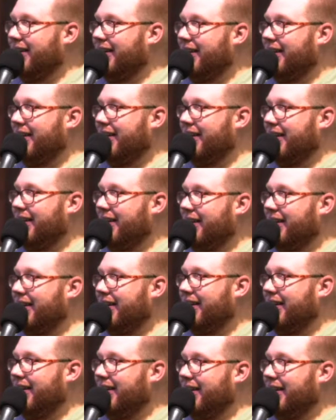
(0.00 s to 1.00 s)

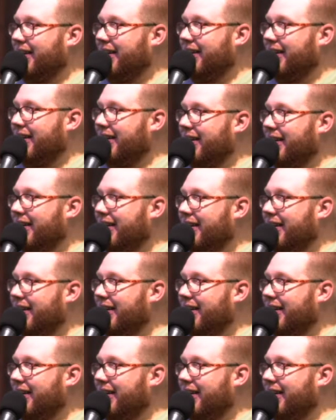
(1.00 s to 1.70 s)
Nobody speaks.